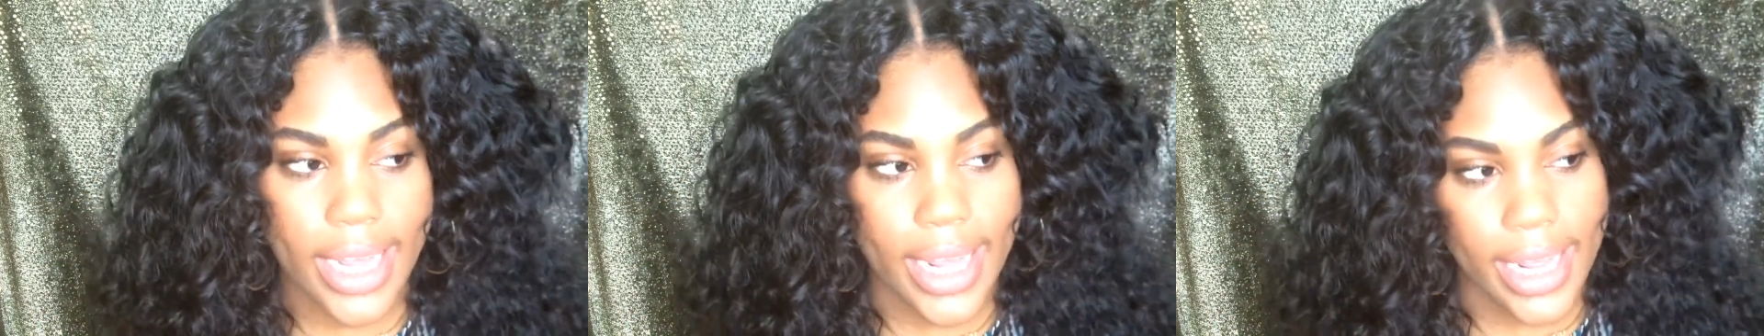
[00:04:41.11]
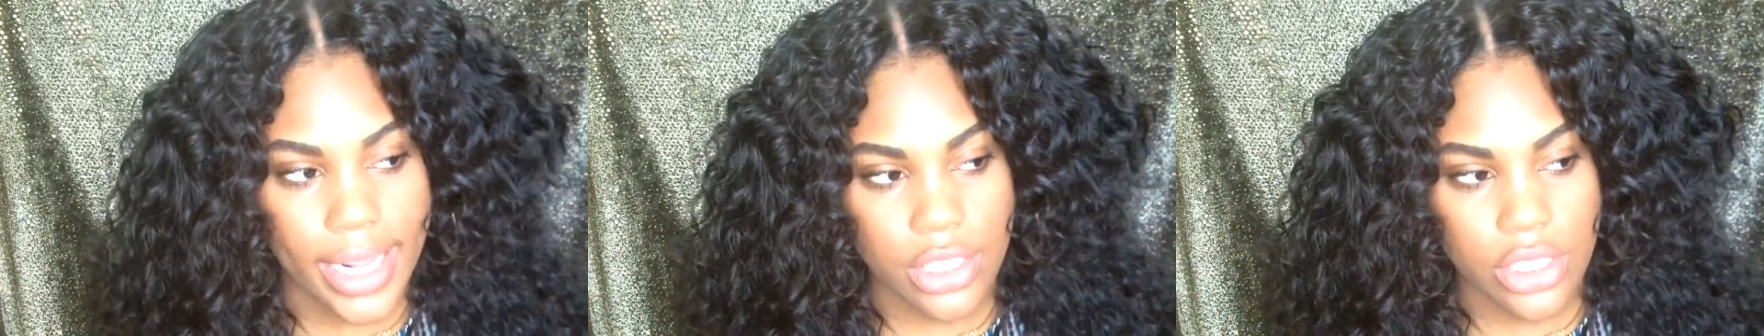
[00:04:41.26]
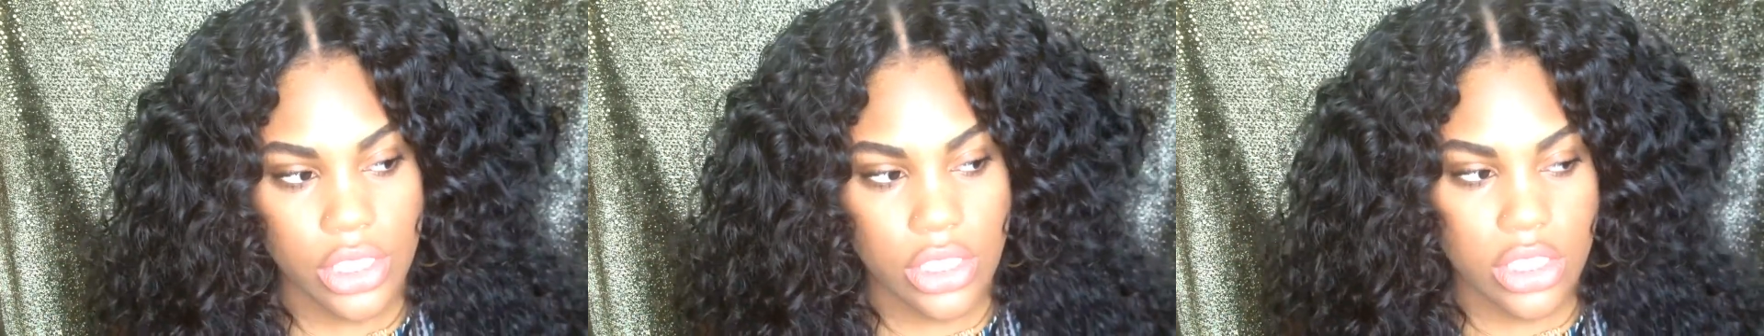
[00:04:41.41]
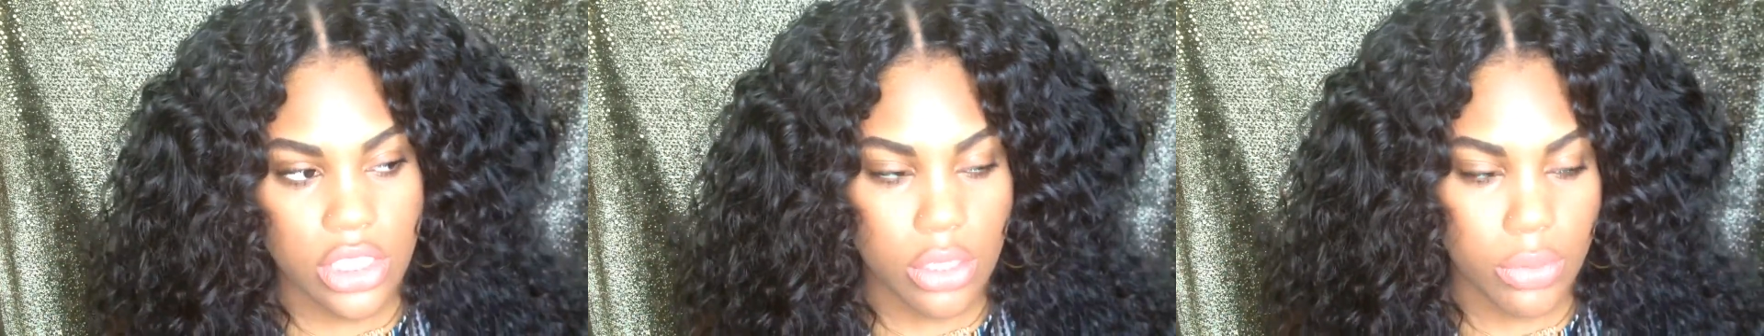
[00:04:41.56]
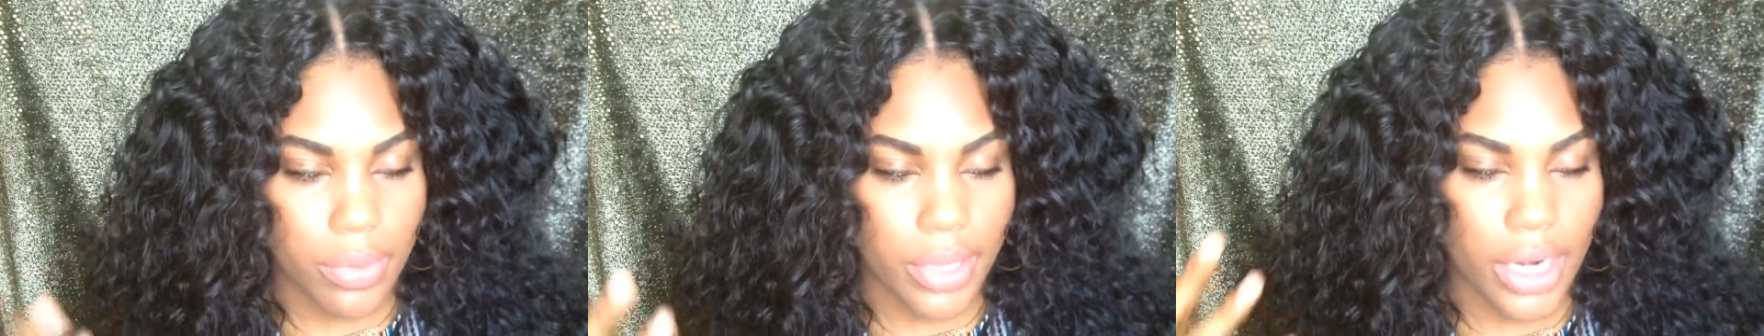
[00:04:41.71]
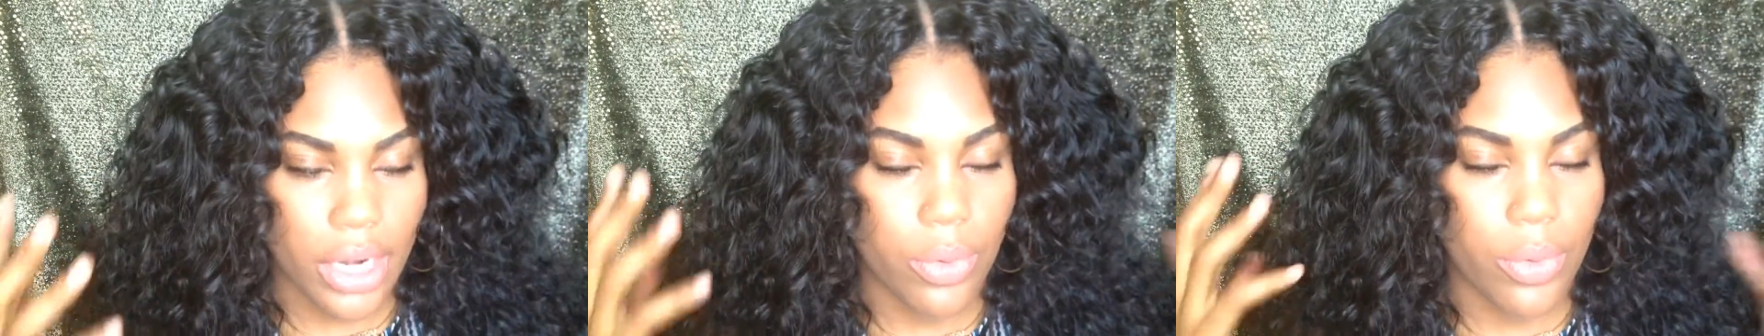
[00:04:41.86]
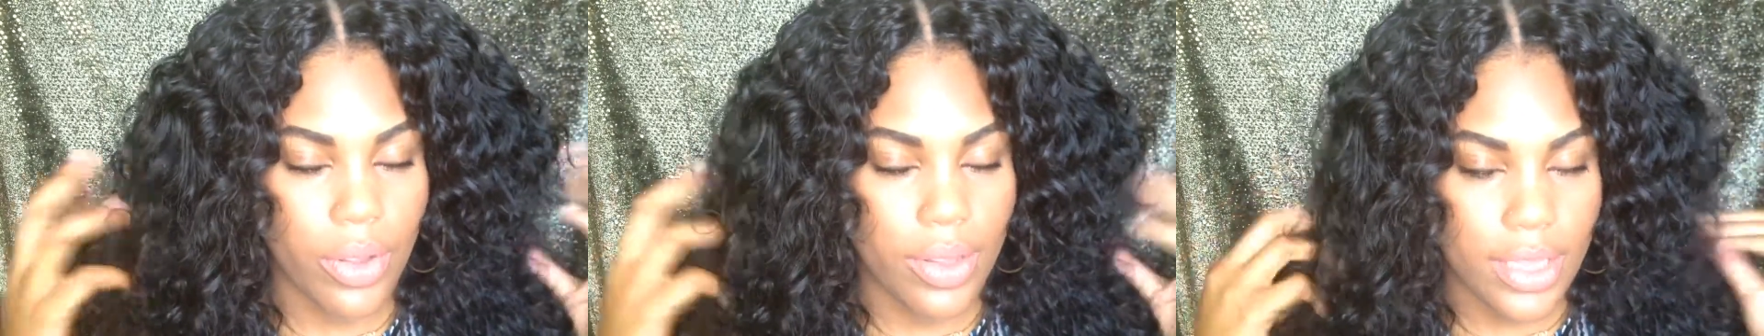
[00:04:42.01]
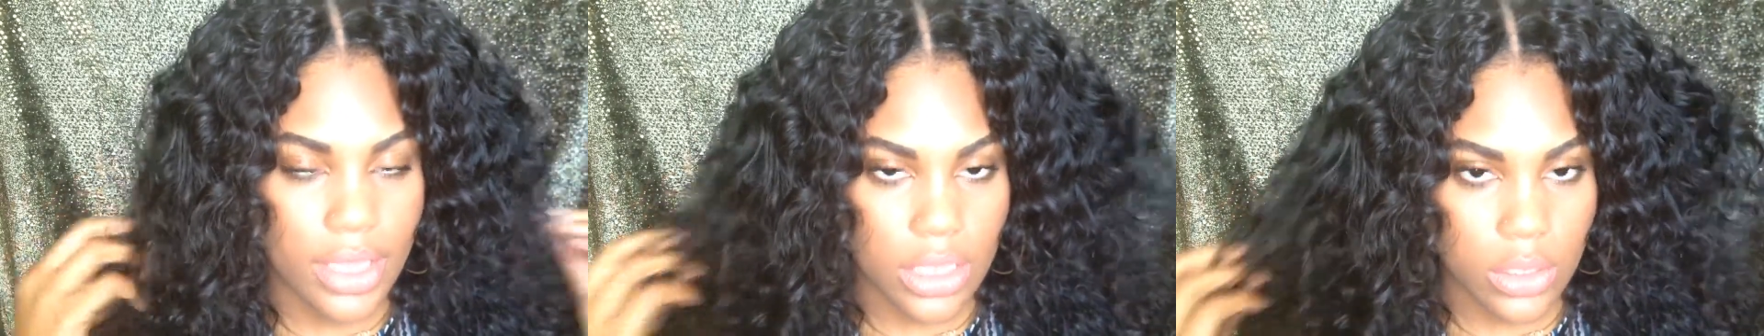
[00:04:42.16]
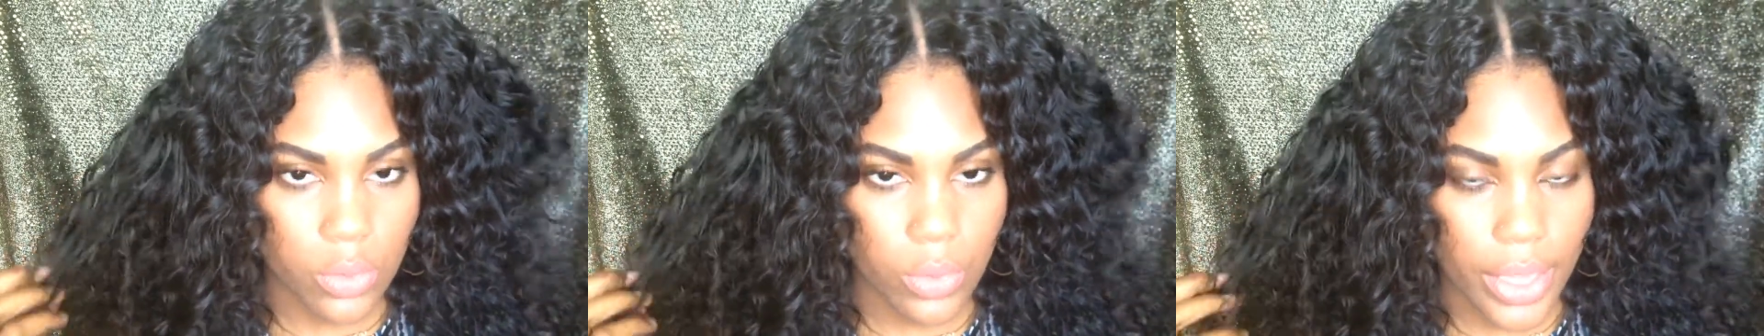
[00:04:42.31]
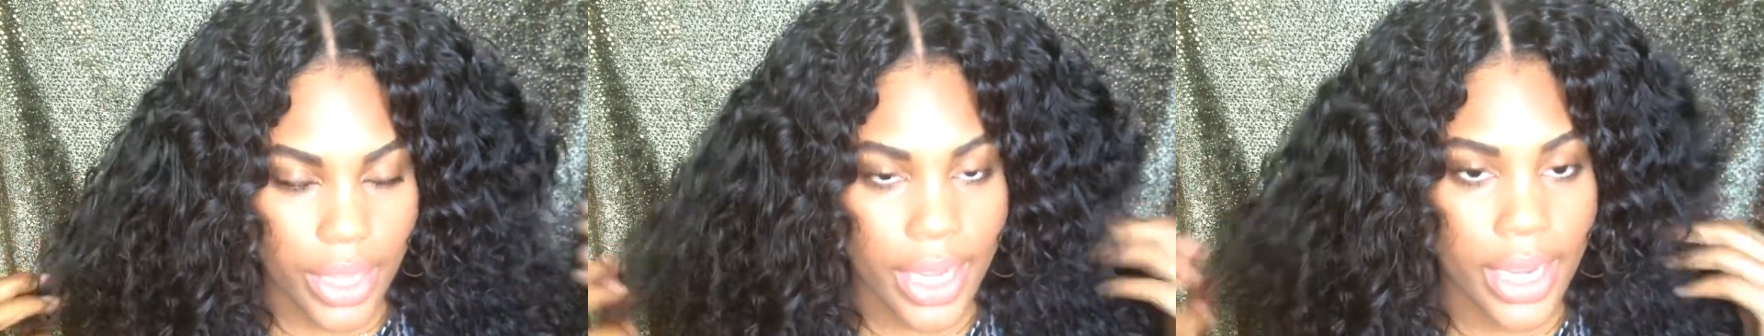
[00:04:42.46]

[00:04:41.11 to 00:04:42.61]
edges to blend in with this wig,